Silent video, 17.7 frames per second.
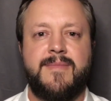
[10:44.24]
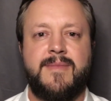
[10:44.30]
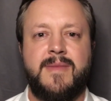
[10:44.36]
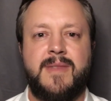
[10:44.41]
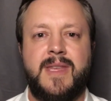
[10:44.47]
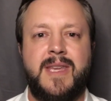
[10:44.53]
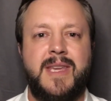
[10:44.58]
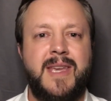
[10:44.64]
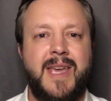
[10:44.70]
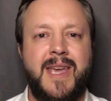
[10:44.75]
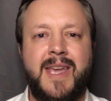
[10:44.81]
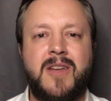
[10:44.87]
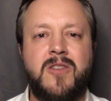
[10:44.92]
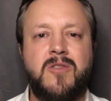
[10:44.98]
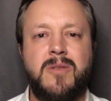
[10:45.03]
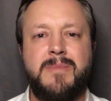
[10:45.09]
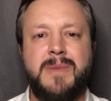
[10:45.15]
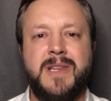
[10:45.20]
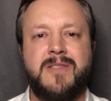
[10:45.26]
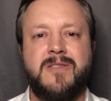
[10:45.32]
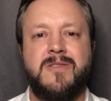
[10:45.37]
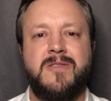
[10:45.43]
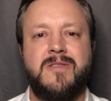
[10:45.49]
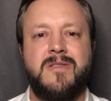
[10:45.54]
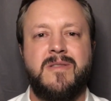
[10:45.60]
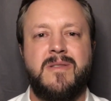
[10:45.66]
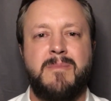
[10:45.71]
The
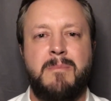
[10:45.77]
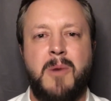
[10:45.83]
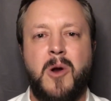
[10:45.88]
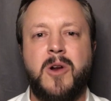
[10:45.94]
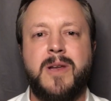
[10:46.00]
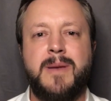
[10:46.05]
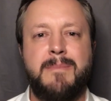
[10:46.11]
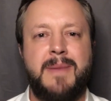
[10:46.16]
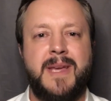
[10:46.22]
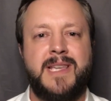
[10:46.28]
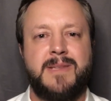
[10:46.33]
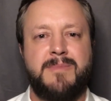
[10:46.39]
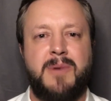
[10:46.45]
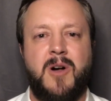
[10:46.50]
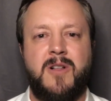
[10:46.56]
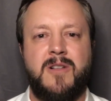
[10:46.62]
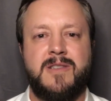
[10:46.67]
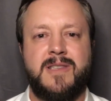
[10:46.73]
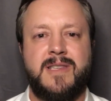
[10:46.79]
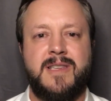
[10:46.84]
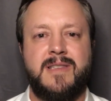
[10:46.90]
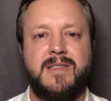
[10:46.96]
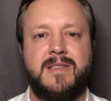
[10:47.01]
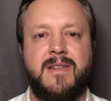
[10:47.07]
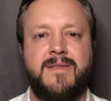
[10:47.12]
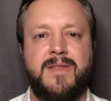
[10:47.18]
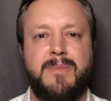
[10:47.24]
incremental market-based
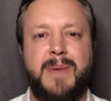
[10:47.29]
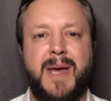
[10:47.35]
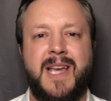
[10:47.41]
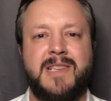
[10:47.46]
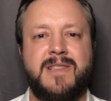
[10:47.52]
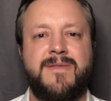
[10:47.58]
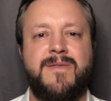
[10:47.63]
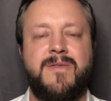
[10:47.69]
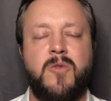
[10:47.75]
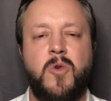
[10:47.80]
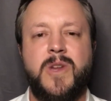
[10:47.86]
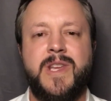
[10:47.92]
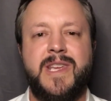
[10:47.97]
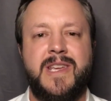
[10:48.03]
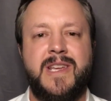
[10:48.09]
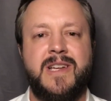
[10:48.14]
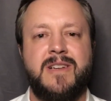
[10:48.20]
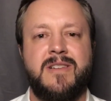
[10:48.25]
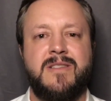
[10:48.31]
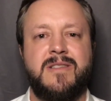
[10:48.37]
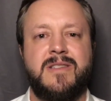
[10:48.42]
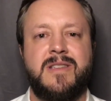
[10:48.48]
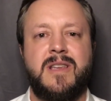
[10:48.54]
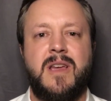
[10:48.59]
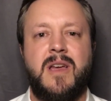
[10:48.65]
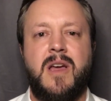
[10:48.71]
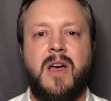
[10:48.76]
policies of the past 40
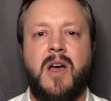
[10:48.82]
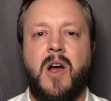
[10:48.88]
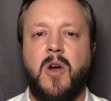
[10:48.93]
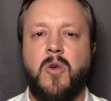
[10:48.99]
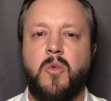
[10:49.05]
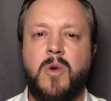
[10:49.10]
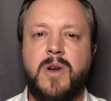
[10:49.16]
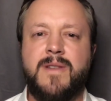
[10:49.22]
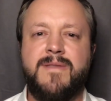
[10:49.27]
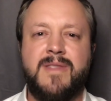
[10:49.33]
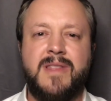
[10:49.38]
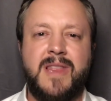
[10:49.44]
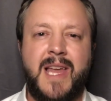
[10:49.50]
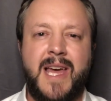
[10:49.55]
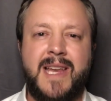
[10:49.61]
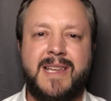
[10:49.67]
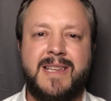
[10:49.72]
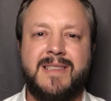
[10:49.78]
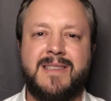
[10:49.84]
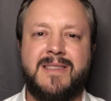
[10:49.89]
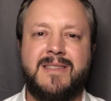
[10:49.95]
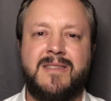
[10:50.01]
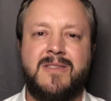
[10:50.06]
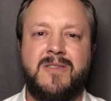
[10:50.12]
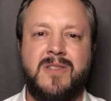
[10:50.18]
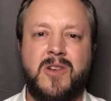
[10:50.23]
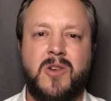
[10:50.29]
years are what have led us
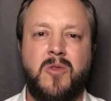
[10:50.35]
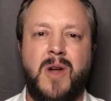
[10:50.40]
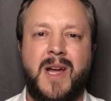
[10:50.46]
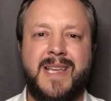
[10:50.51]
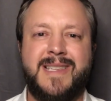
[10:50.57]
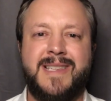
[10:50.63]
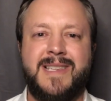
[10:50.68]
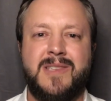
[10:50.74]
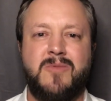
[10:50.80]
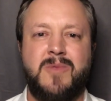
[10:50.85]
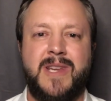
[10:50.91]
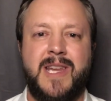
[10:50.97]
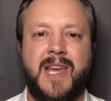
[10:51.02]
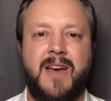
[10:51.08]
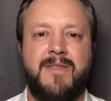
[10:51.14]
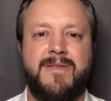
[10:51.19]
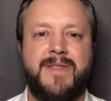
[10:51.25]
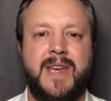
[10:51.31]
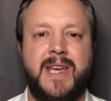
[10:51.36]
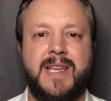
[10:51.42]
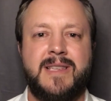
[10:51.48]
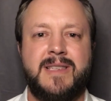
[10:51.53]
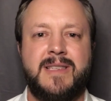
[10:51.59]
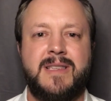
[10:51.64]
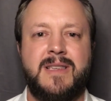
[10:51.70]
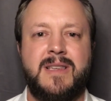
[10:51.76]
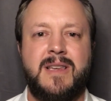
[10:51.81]
to the crises we now
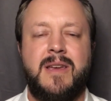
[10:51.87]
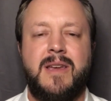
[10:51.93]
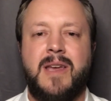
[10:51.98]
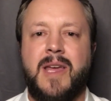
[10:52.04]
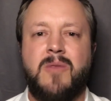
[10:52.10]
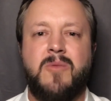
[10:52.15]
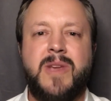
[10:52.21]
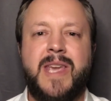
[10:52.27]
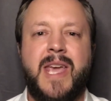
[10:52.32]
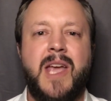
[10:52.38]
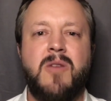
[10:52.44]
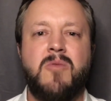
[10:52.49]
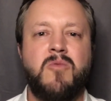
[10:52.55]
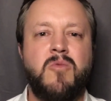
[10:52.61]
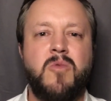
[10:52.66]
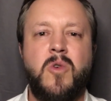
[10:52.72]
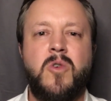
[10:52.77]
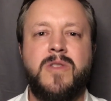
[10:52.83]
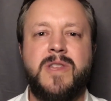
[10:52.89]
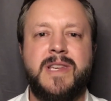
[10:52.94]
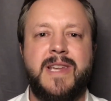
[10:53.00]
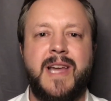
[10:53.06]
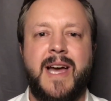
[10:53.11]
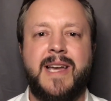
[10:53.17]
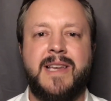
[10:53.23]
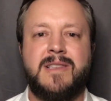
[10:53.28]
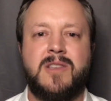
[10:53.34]
face. And we can't roll the
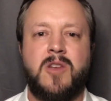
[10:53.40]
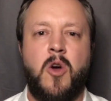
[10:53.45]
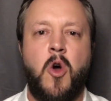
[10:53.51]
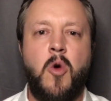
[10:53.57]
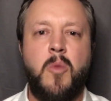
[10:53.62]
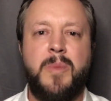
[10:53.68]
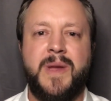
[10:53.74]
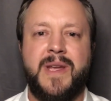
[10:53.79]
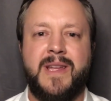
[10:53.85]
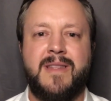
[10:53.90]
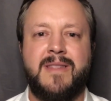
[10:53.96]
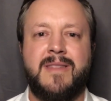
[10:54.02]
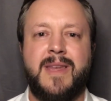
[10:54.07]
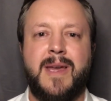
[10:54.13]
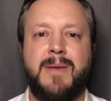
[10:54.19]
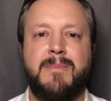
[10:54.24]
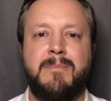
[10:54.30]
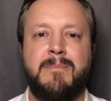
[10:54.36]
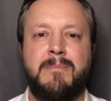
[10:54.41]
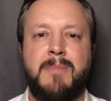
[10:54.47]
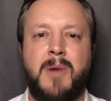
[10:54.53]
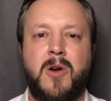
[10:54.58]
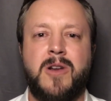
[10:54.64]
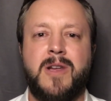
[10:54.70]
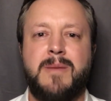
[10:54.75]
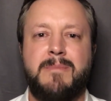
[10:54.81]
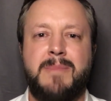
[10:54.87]
dice hoping that
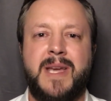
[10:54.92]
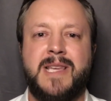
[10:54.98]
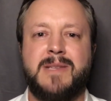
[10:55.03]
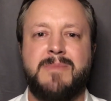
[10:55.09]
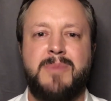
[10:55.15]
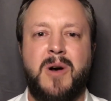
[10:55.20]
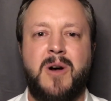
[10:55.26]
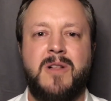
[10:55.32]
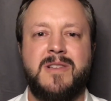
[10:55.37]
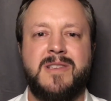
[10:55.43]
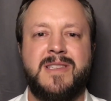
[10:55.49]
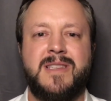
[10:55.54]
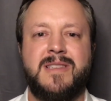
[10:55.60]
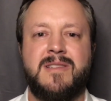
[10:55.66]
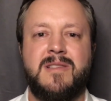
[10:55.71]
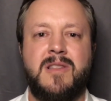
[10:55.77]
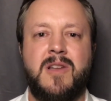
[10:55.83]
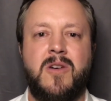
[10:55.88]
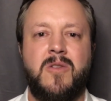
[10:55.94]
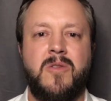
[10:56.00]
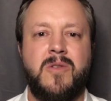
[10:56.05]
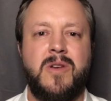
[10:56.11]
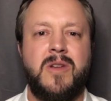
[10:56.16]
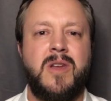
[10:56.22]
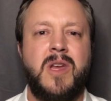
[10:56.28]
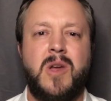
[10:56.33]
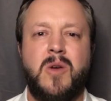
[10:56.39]
market-based policies
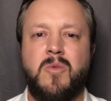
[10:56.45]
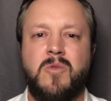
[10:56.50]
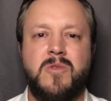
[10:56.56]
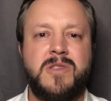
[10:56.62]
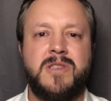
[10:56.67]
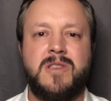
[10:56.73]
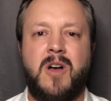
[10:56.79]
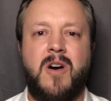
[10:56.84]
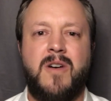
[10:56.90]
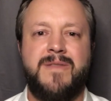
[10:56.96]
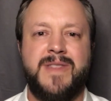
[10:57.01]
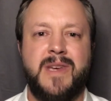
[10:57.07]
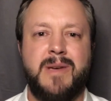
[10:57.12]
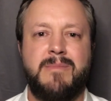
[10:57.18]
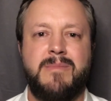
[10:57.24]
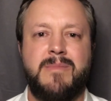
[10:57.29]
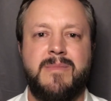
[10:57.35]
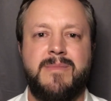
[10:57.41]
alone will solve them.